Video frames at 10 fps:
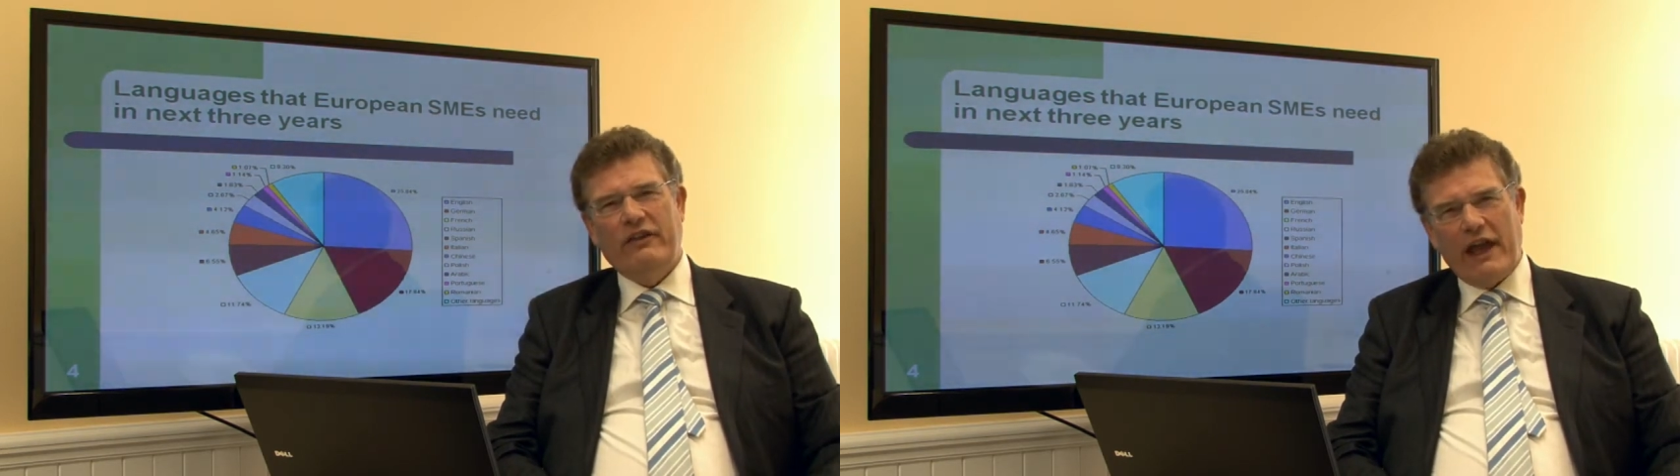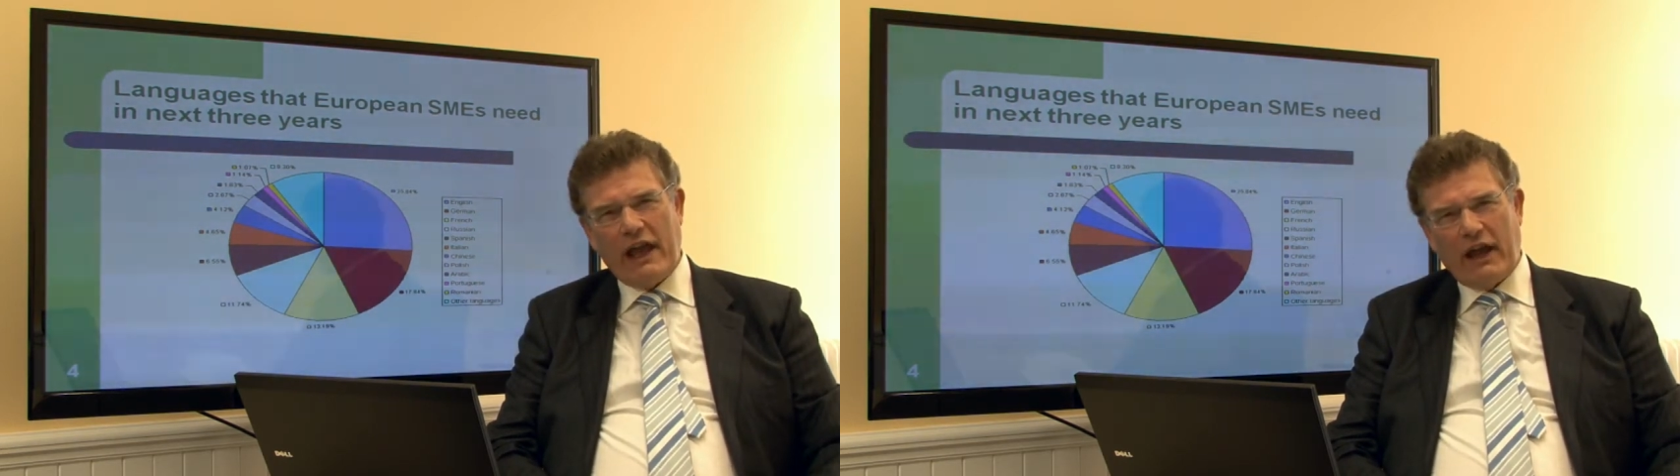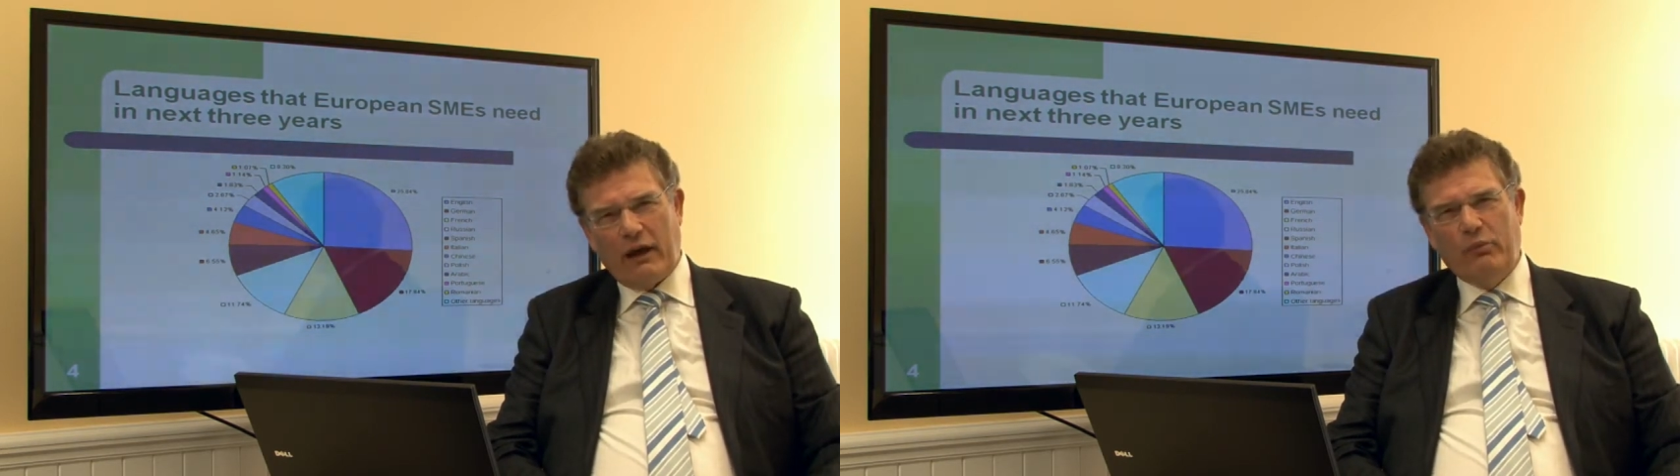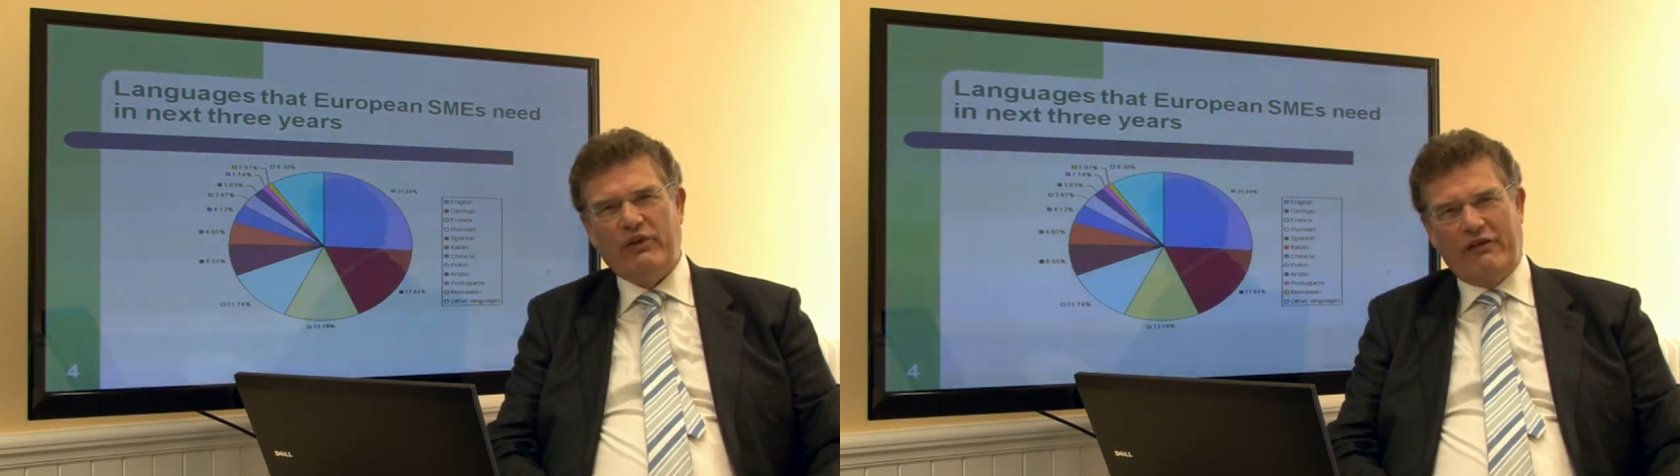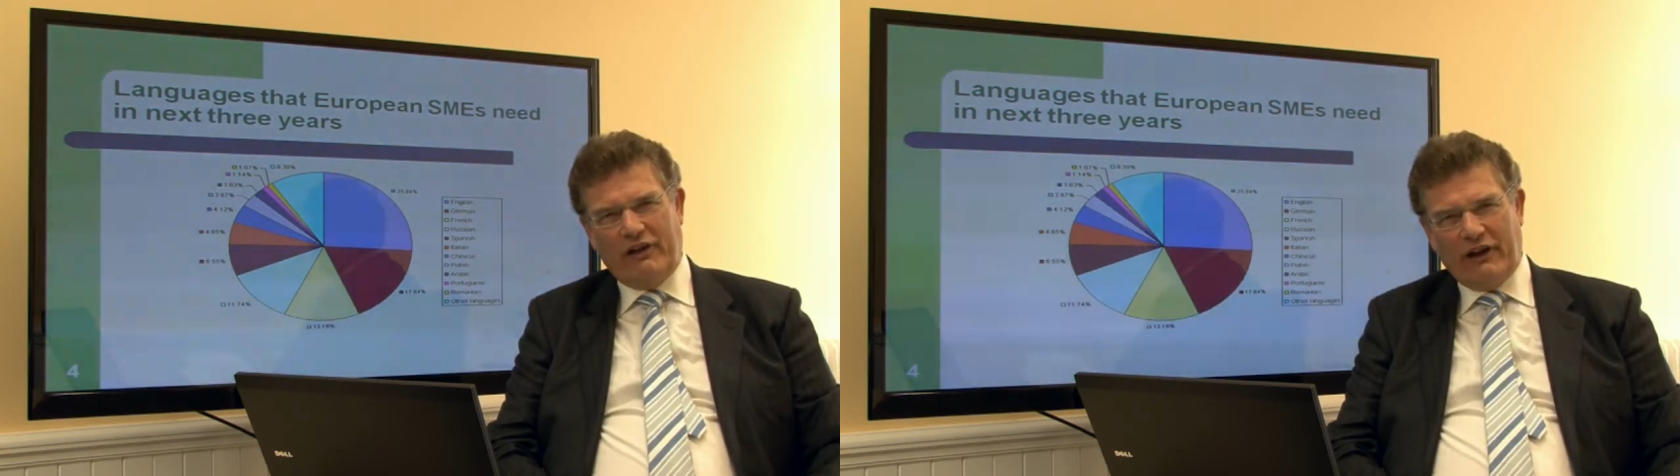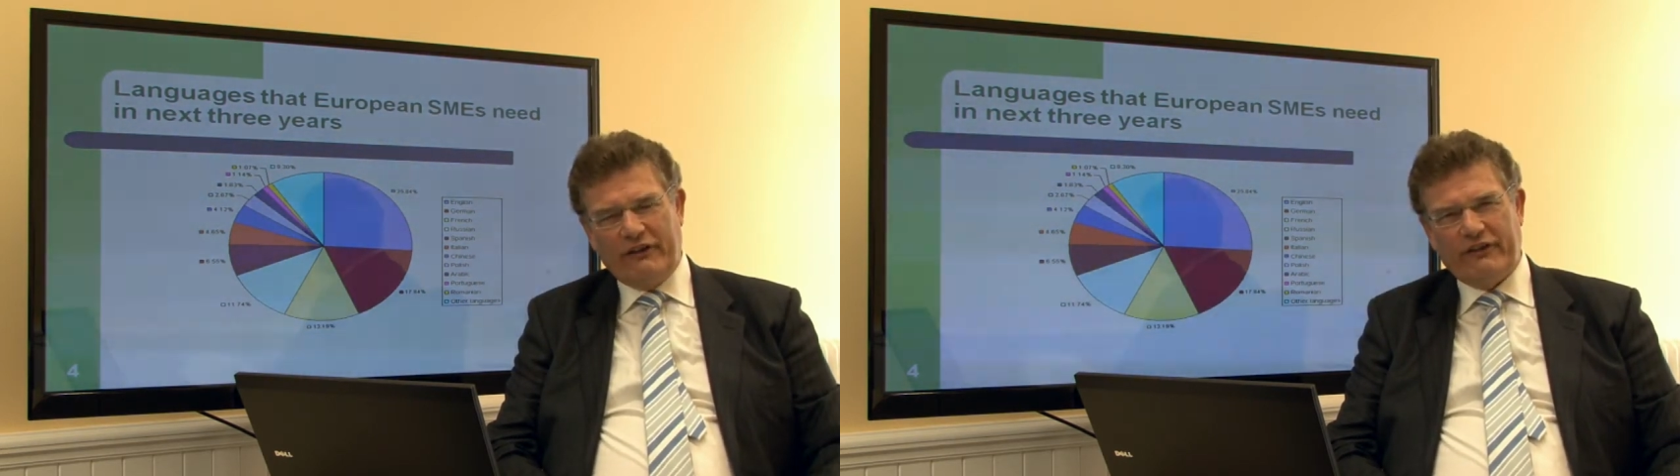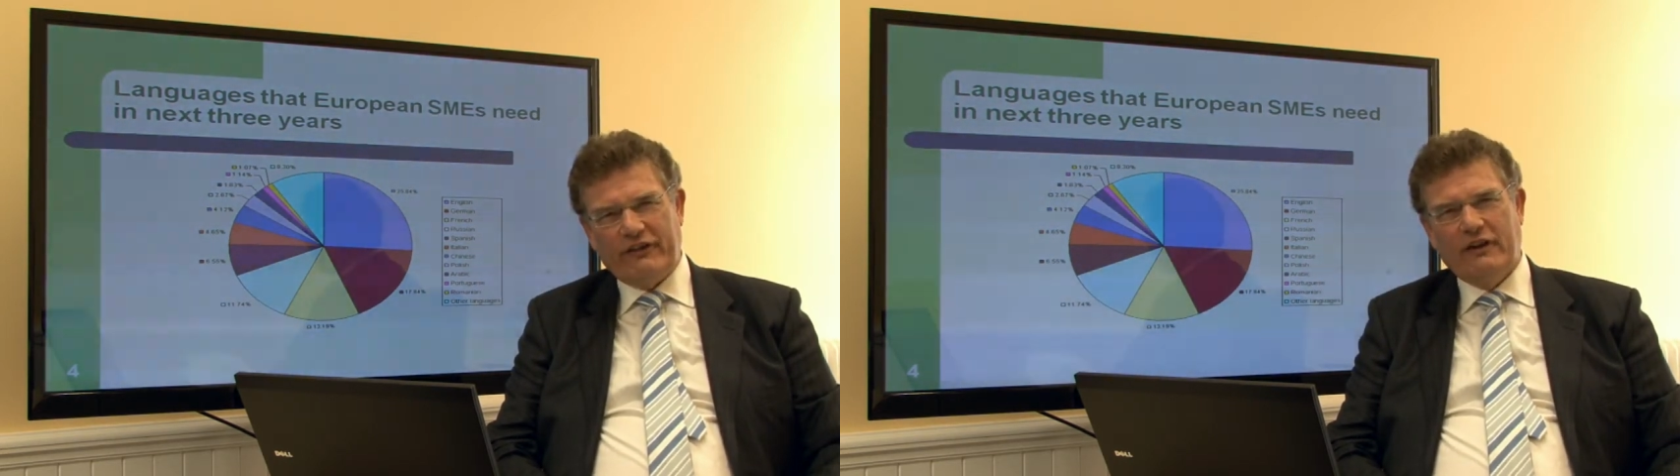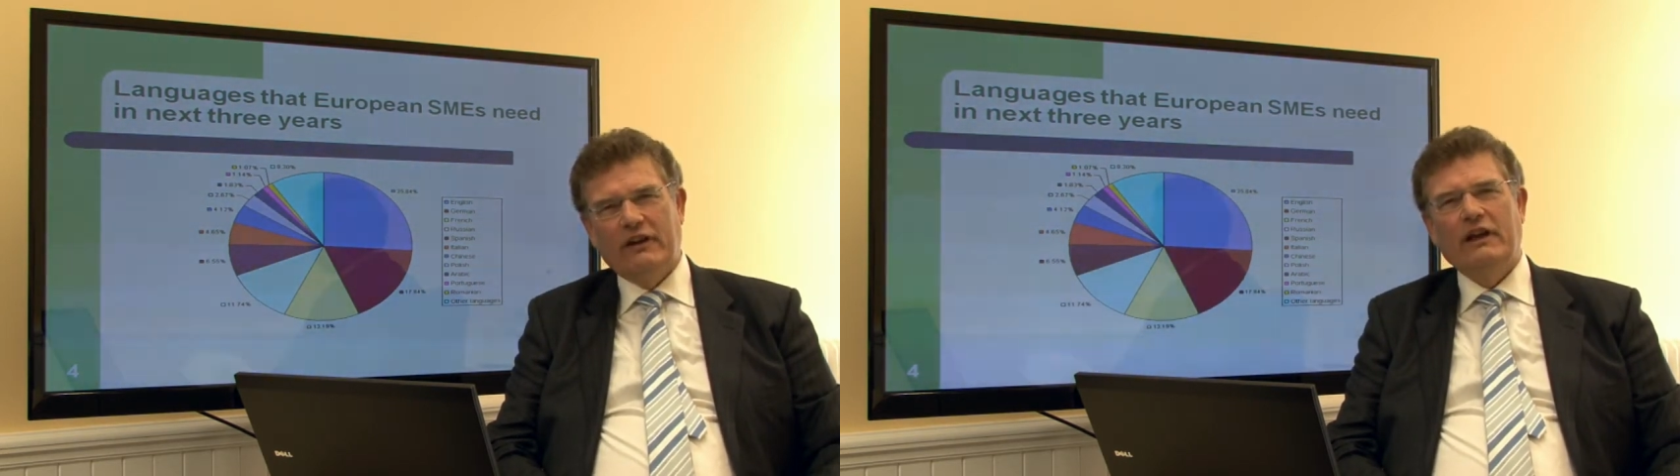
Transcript: their prevalence